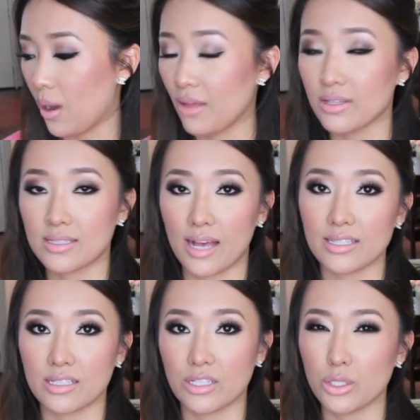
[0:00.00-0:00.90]
how the
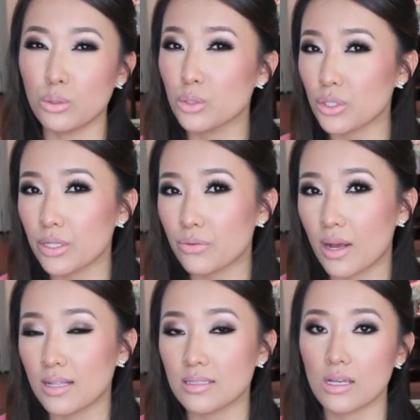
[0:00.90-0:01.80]
sizing usually
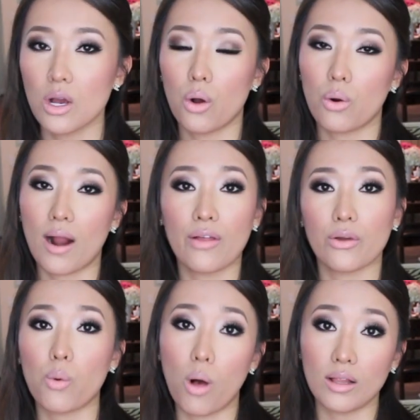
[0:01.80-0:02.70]
runs or how the
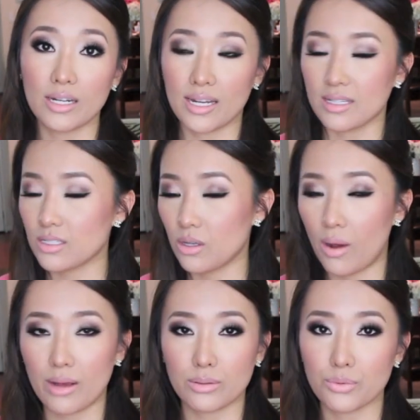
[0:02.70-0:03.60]
quality is. So
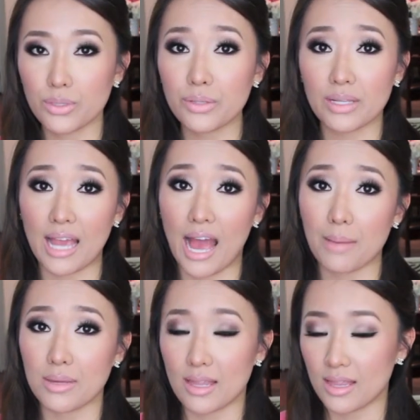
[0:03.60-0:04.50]
I was really, really
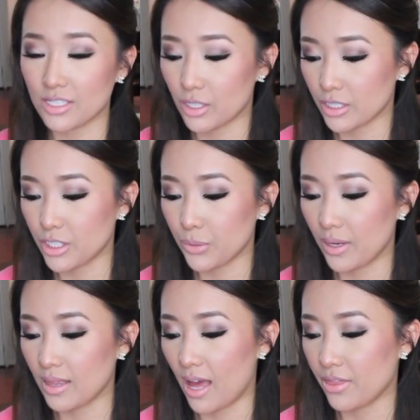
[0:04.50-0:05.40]
happy that they started
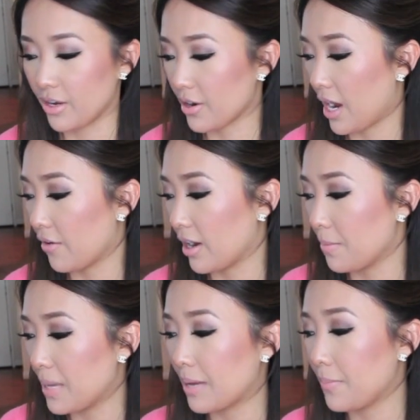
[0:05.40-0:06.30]
doing that. They're
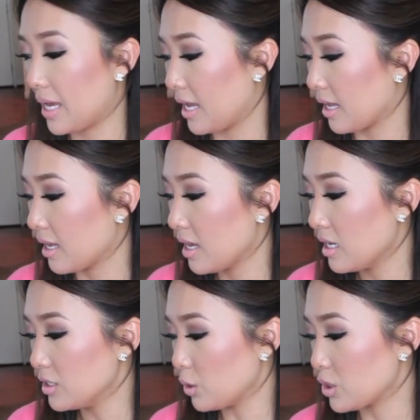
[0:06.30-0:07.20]
carrying Mink Pink,
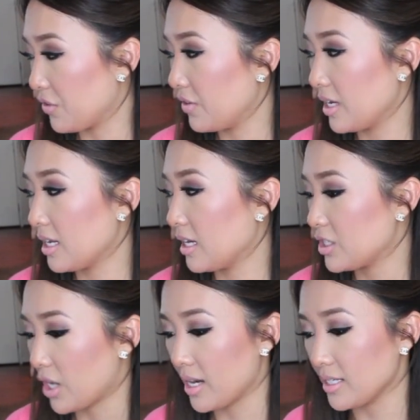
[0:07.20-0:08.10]
Dolce Vita,
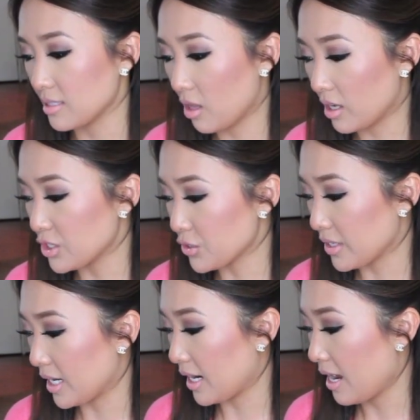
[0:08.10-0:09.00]
Chinese
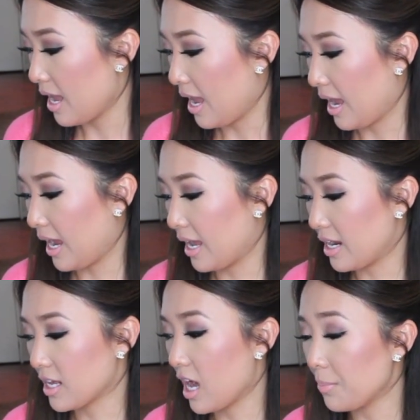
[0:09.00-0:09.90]
Laundry,
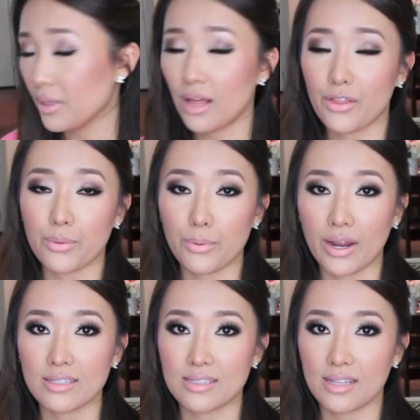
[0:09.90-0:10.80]
and a couple other
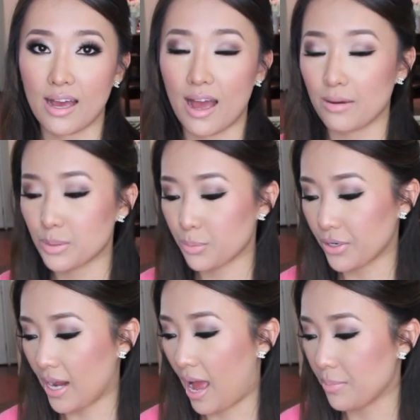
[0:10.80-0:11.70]
brands that I was
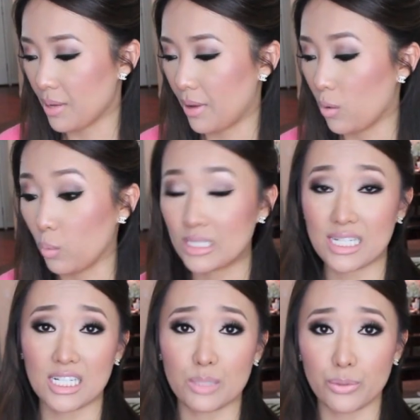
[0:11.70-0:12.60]
pretty happy about. One
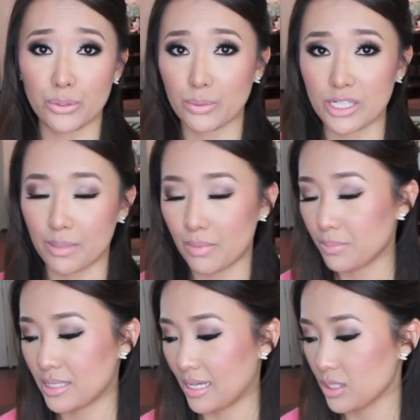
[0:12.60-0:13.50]
Teaspoon, which I'm
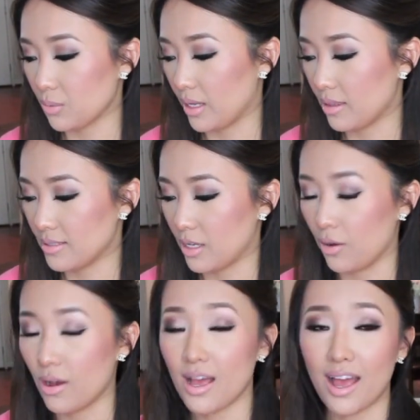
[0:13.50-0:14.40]
obsessed with,
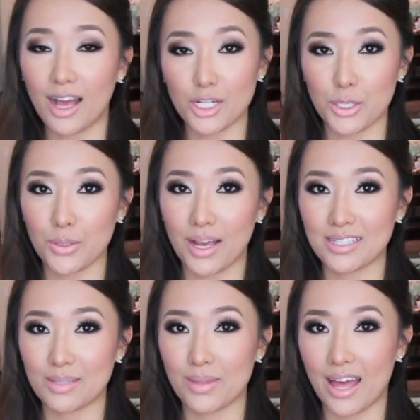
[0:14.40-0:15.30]
so I'll show you
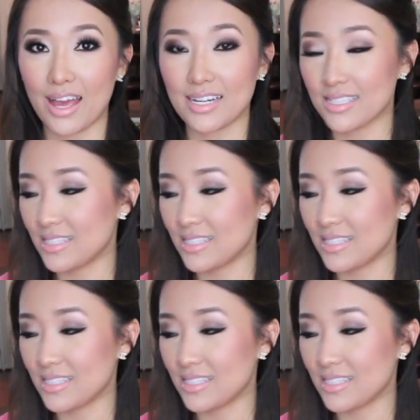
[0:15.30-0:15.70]
guys some of that in a